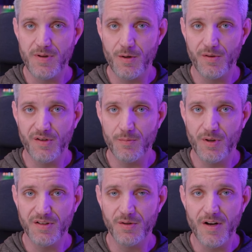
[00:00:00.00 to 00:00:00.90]
GPUs that are
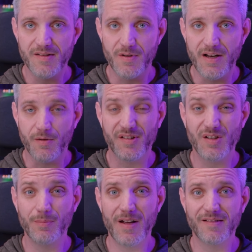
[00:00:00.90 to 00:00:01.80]
built into Ryzen right now are
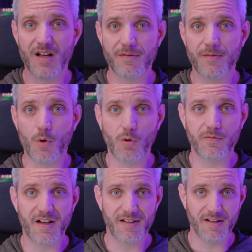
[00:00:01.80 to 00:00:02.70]
still based off of
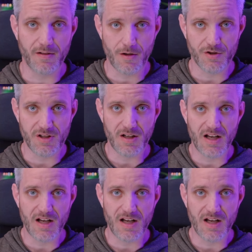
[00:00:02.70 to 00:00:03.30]
old Vega technology.